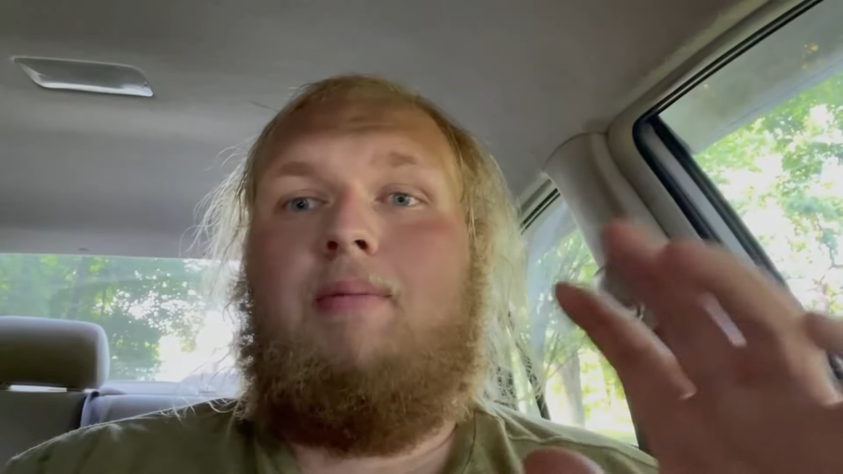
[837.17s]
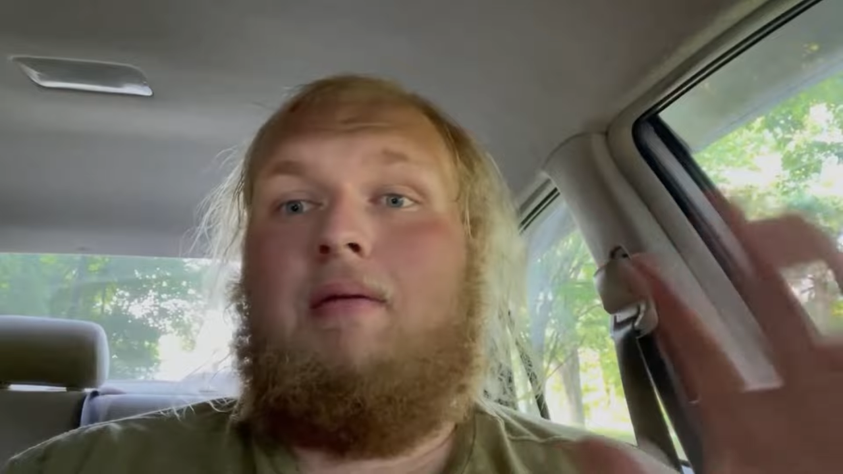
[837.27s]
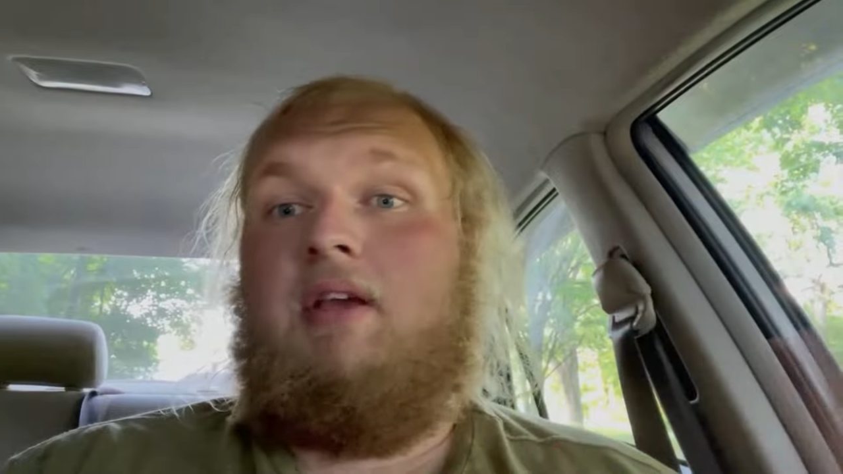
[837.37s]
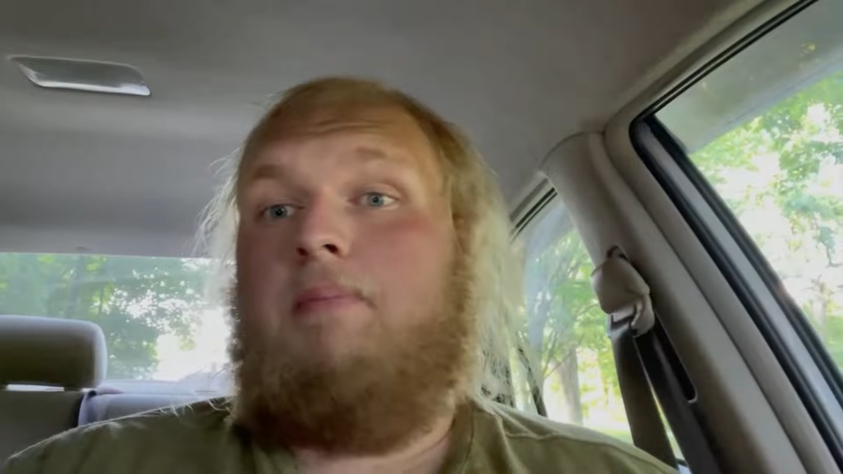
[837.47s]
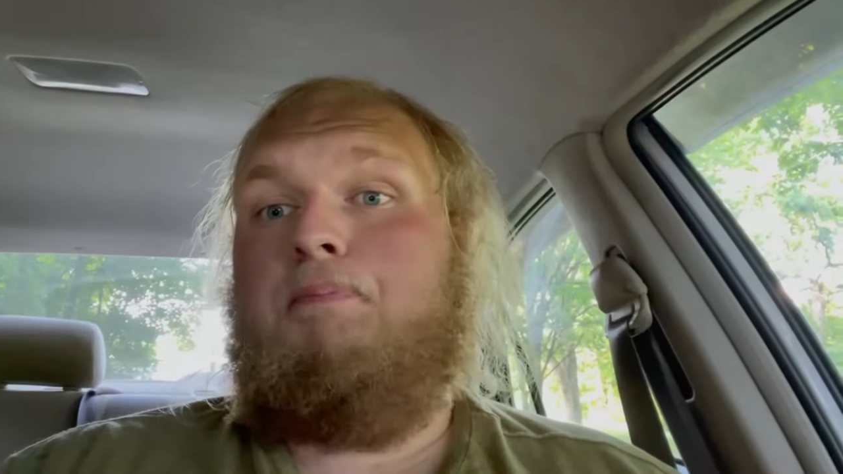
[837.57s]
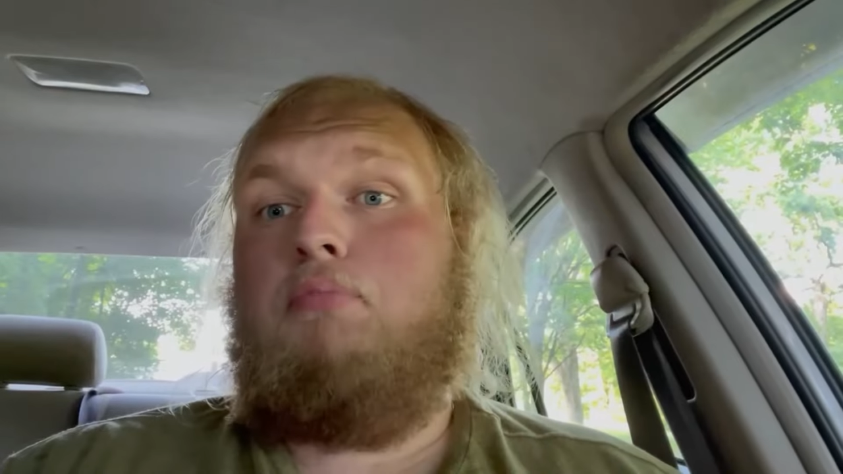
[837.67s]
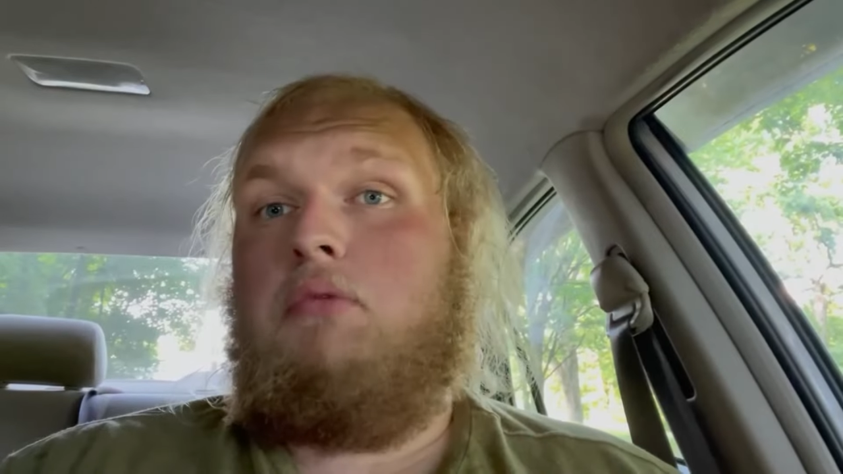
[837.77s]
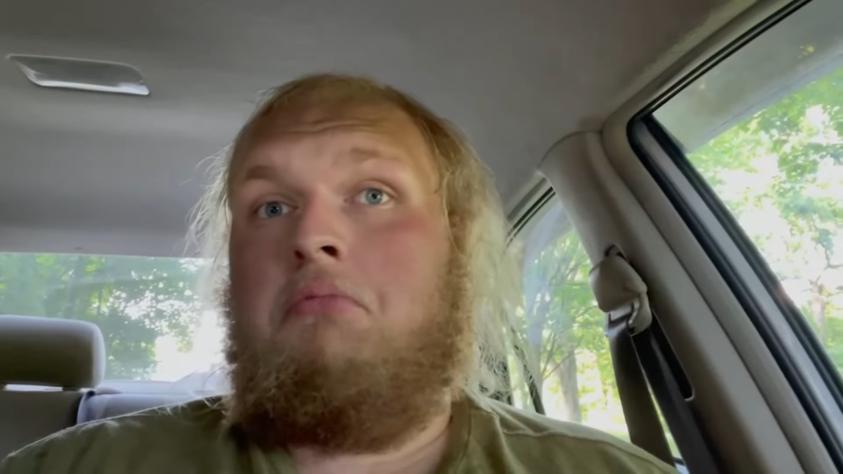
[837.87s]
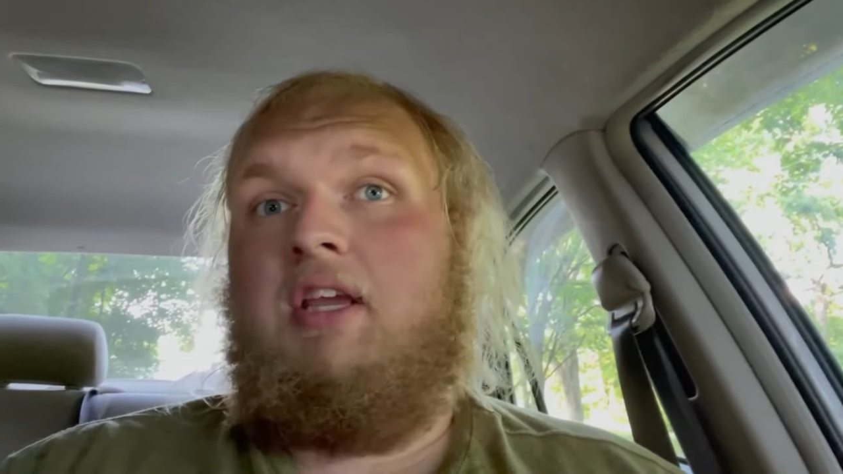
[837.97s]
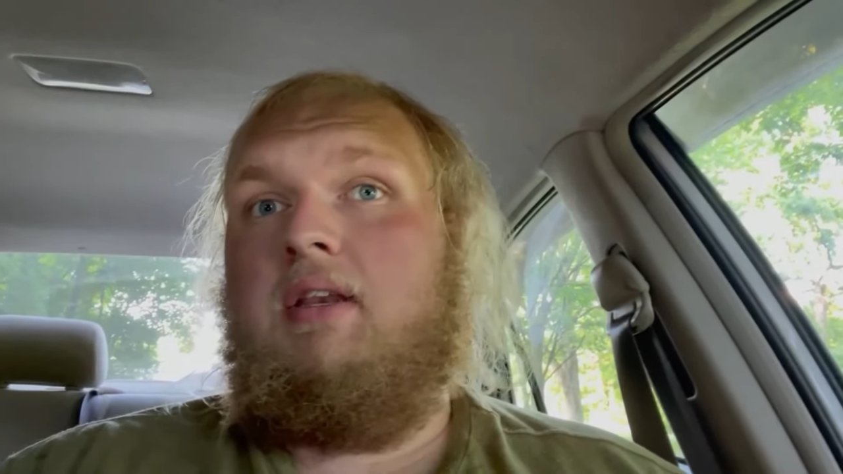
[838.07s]
maybe
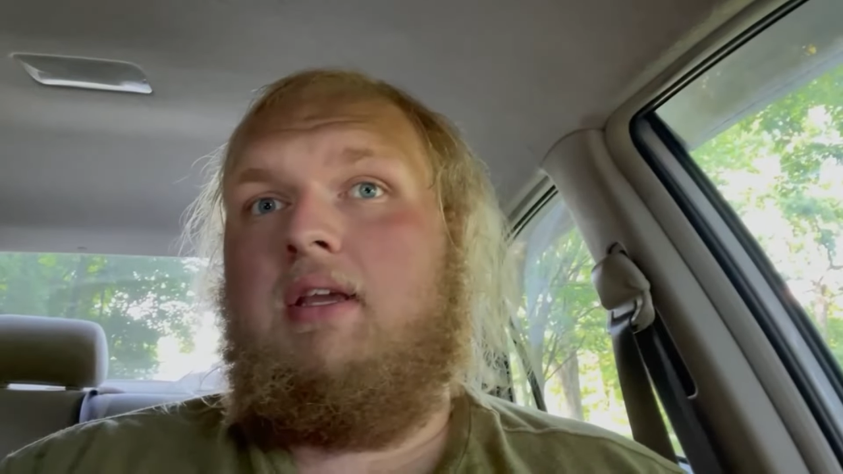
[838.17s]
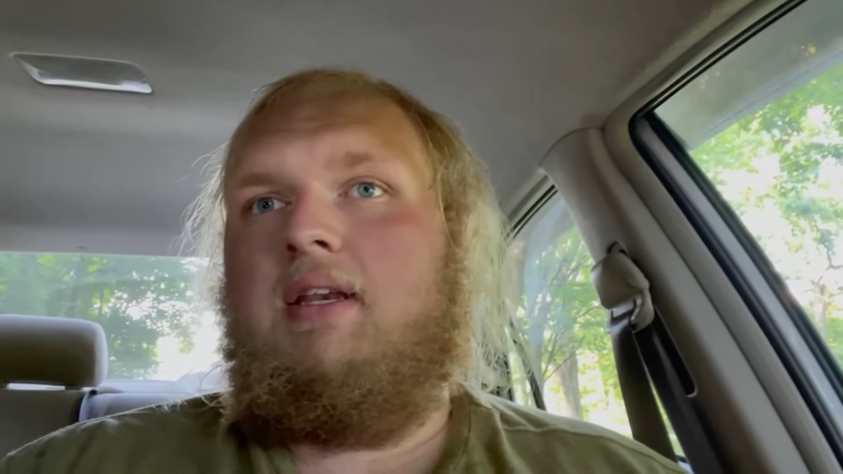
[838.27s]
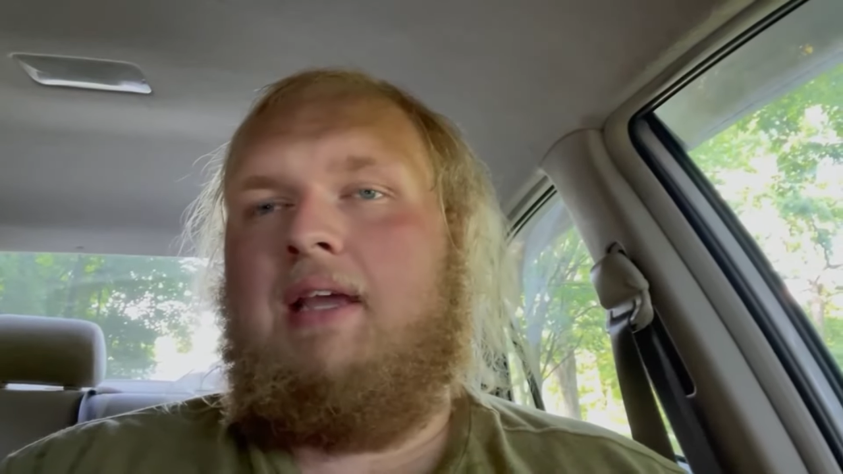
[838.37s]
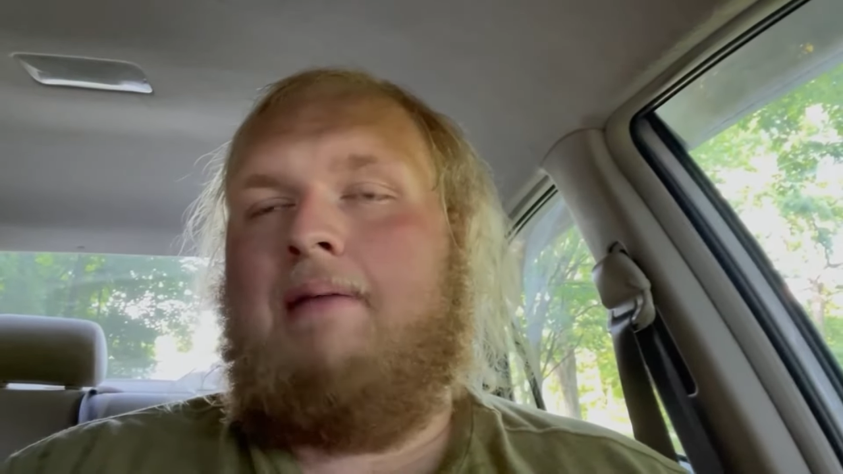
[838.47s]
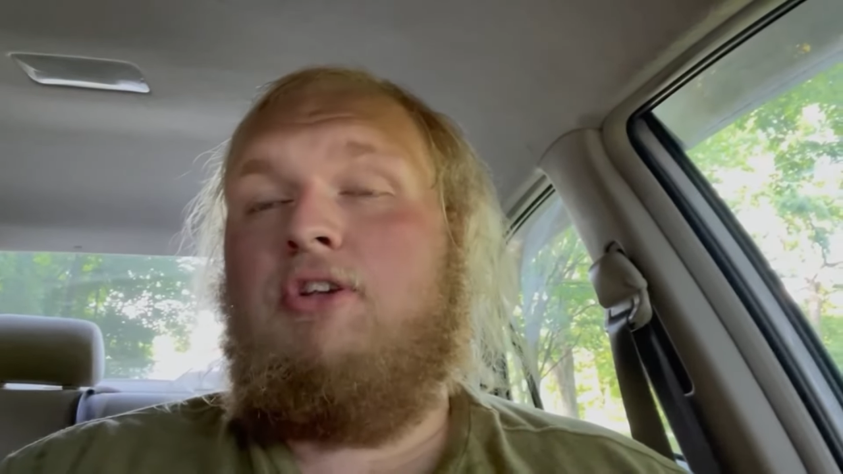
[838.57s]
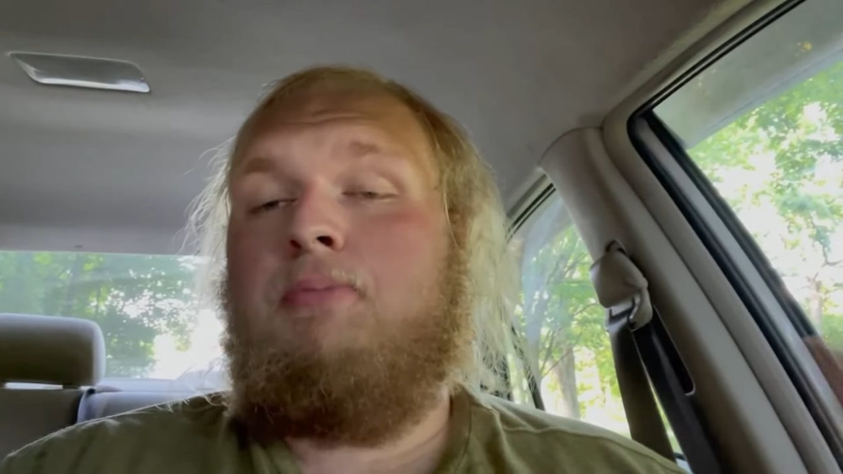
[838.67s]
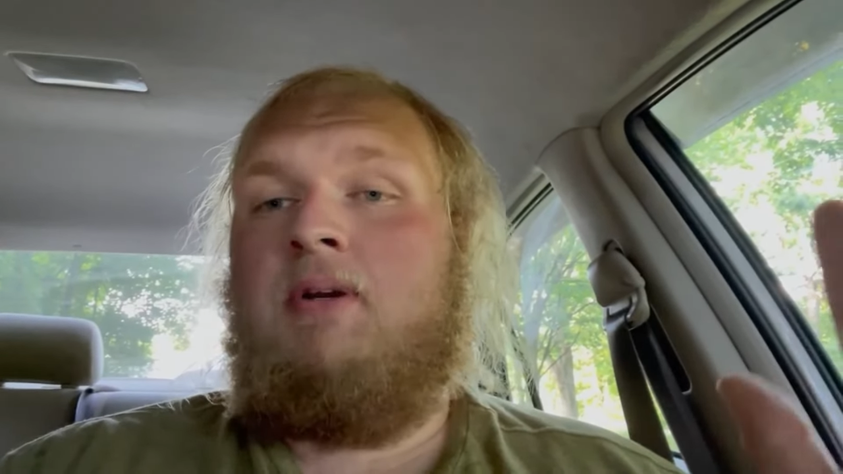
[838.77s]
didn't get damaged,